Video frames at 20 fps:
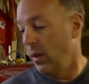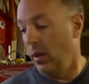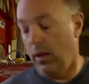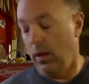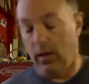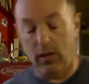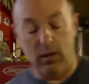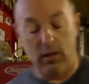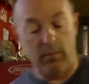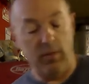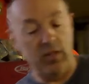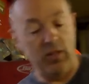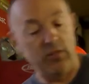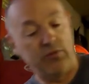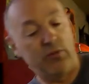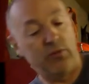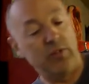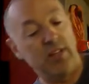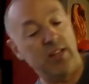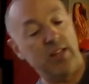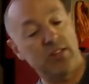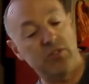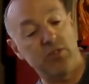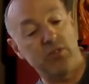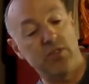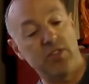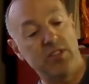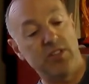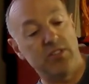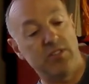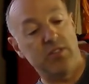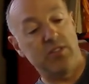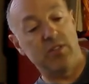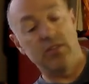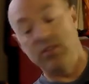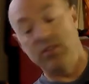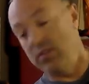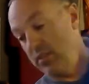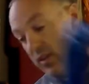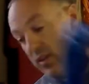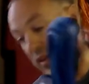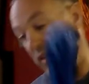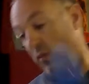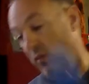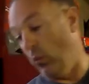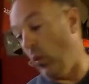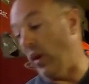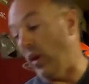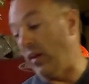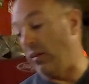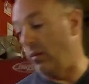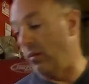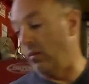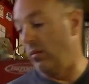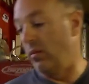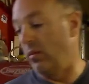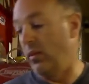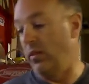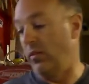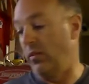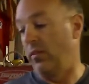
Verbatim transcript: um, is for the extra distance and weight. This